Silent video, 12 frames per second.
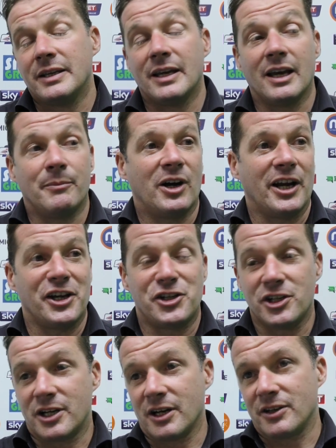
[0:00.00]
Yeah, at my age,
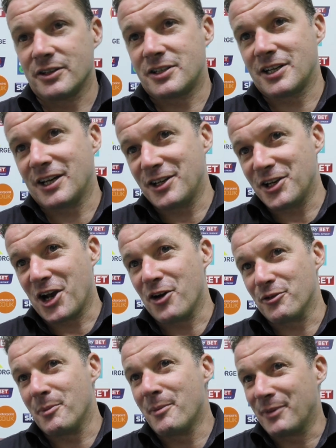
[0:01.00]
you can't uh, you
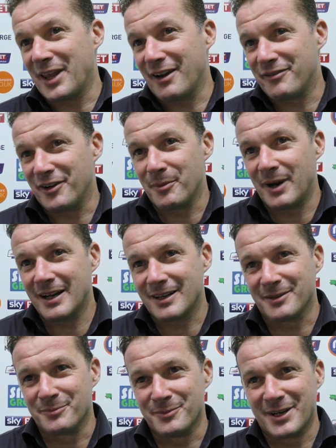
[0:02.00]
can't remember that far back.
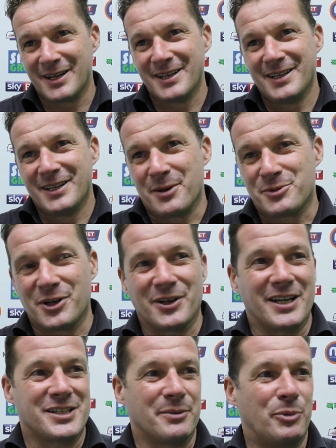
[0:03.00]
I'm uh, I'm starting
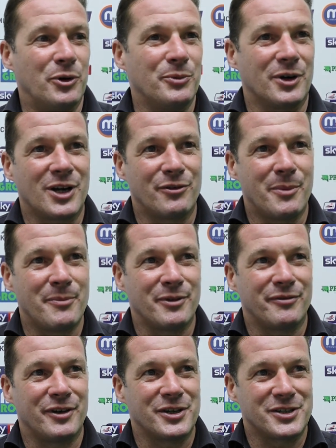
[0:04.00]
to get to the point where I can't remember
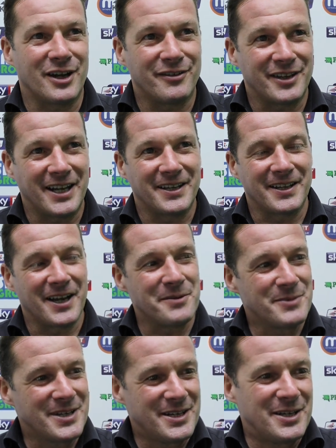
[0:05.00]
the first half at the end of the game.
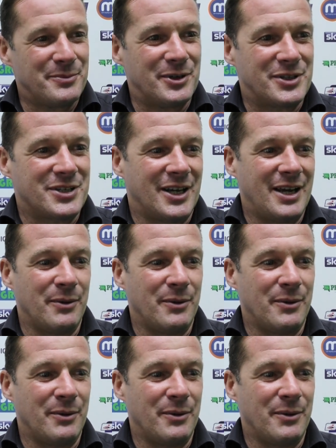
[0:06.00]
But uh,